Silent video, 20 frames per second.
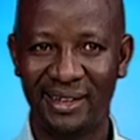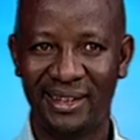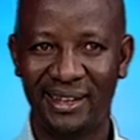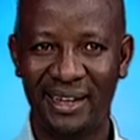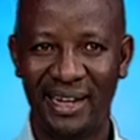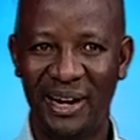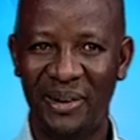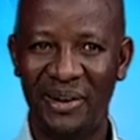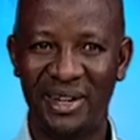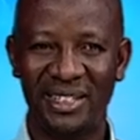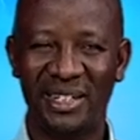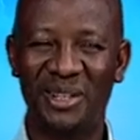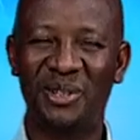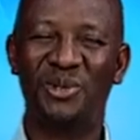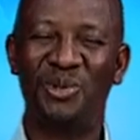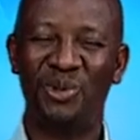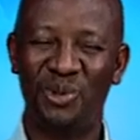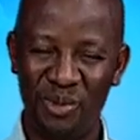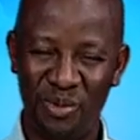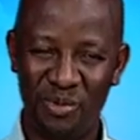I was
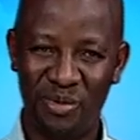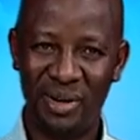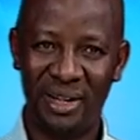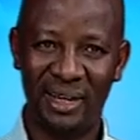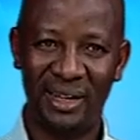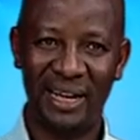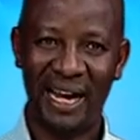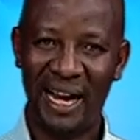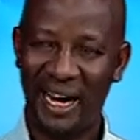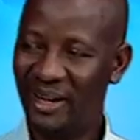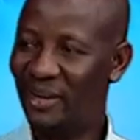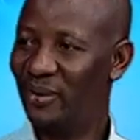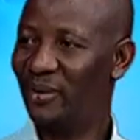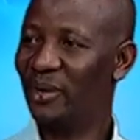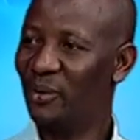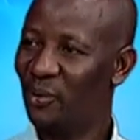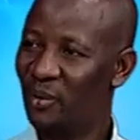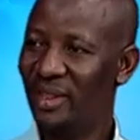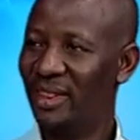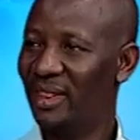extremely angry
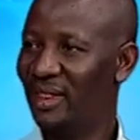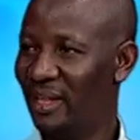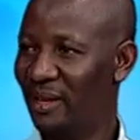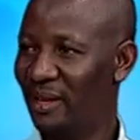with them.